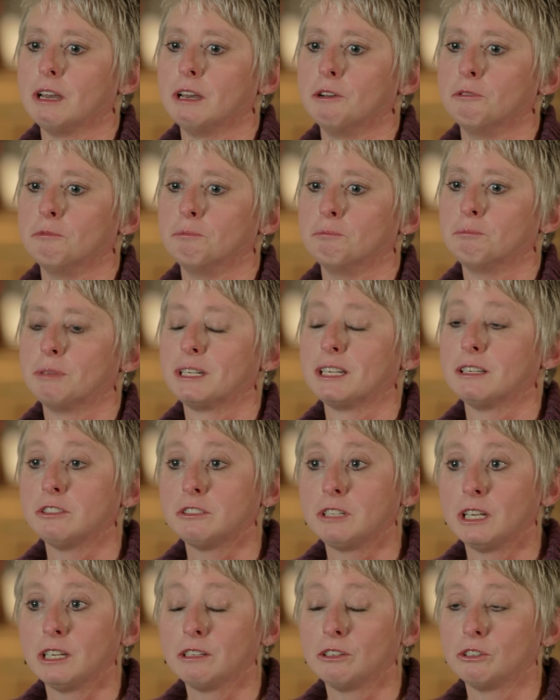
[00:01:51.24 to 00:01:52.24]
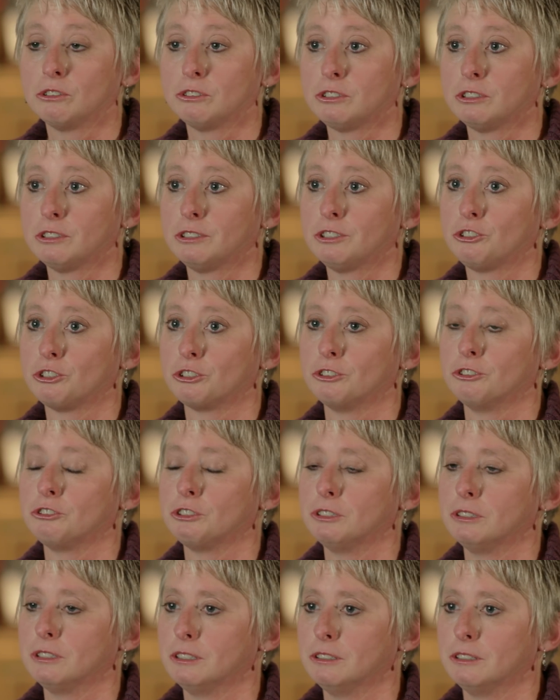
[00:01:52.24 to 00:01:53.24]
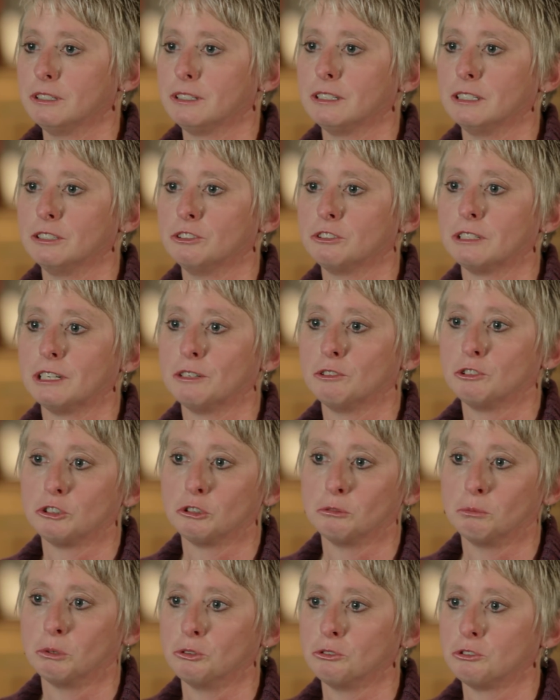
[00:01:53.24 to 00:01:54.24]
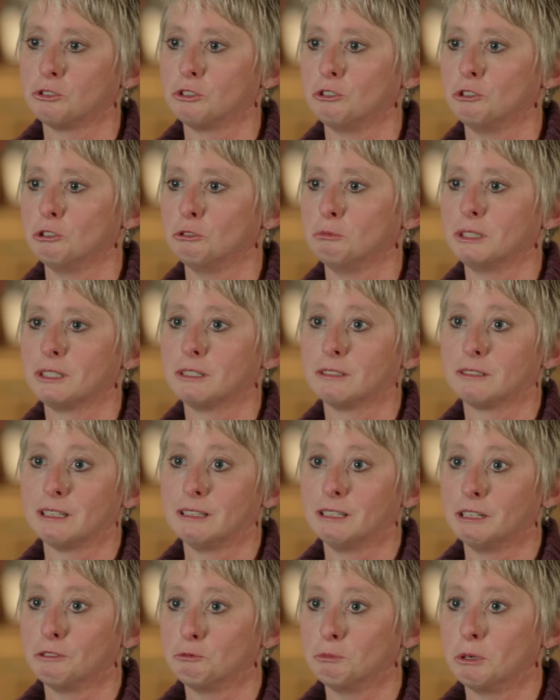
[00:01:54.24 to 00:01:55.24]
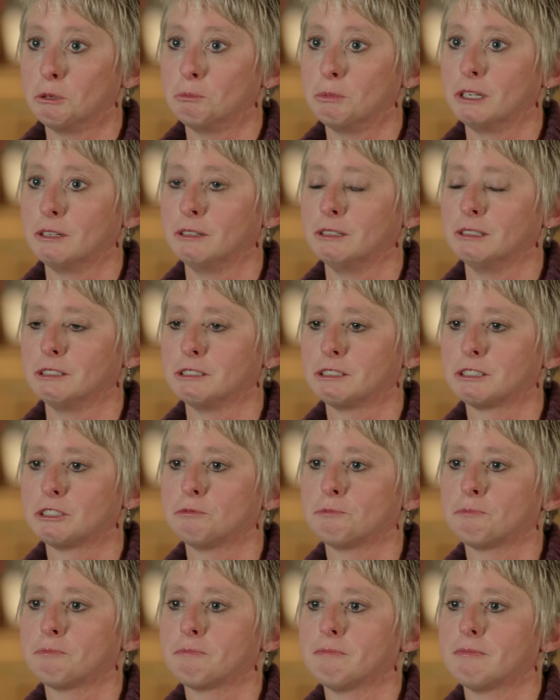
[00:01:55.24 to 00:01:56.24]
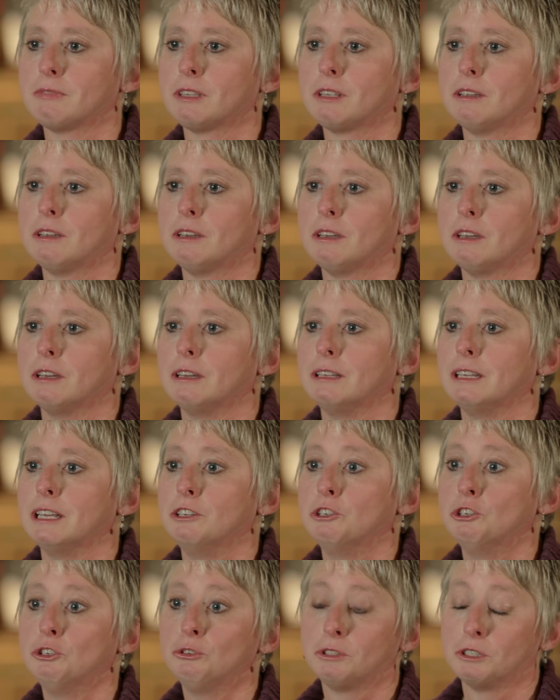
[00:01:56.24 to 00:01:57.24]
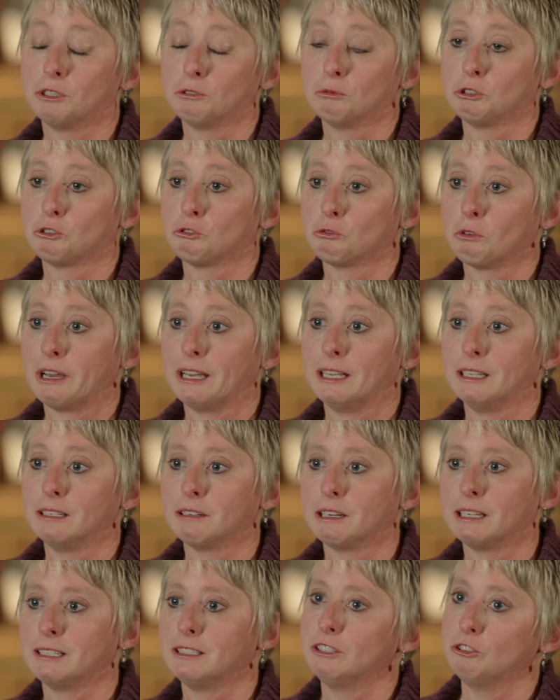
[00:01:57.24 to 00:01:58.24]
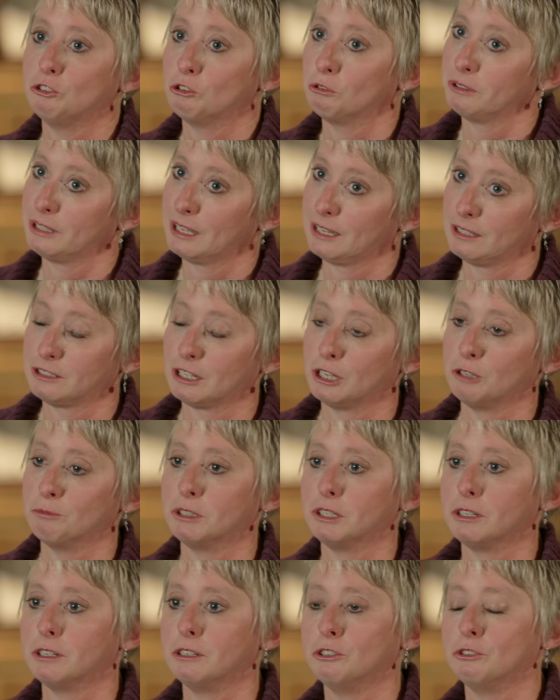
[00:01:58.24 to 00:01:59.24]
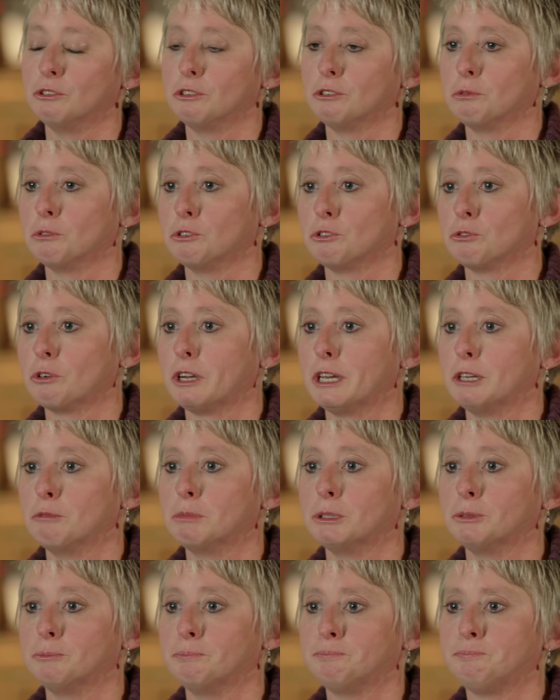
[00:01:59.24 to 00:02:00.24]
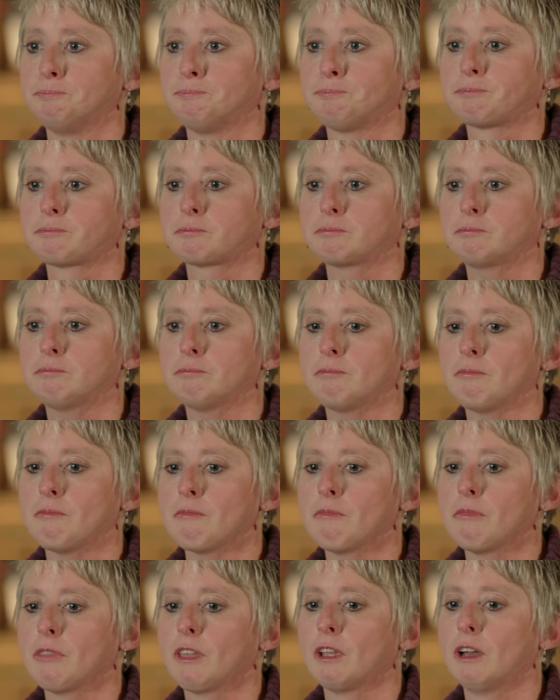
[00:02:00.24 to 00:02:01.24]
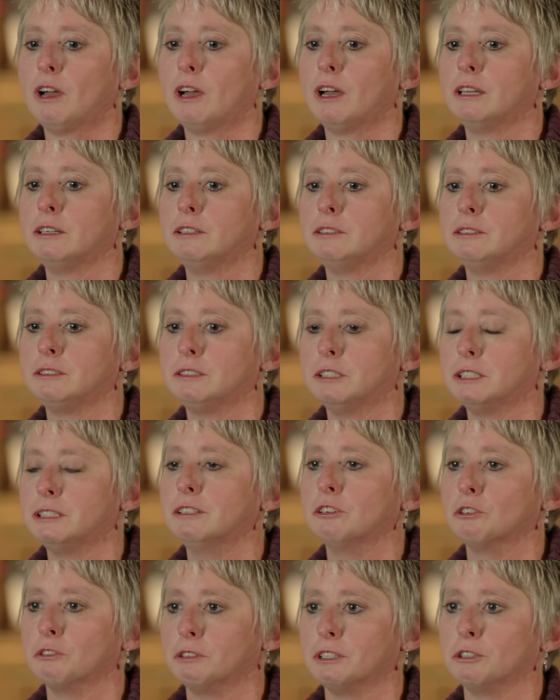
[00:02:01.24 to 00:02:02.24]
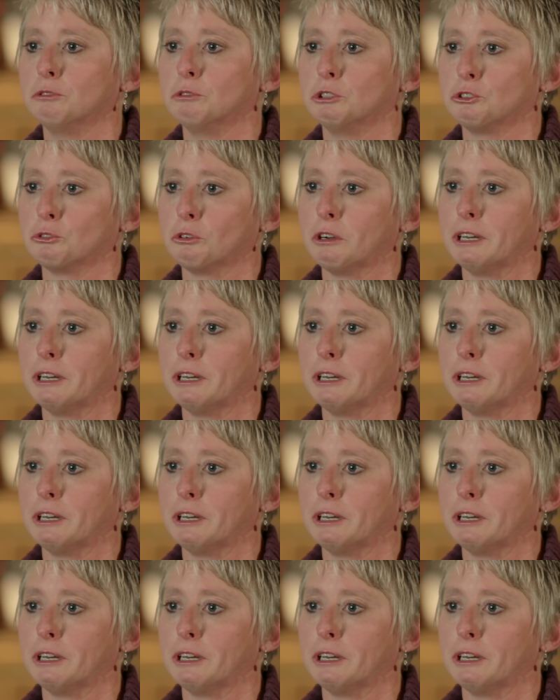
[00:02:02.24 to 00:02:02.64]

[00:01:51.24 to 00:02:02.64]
But I stayed close to the church and did the things that I was supposed to do because I loved my parents. And I knew that it was right. I didn't know at that time that I knew that it was right, but I did know that it was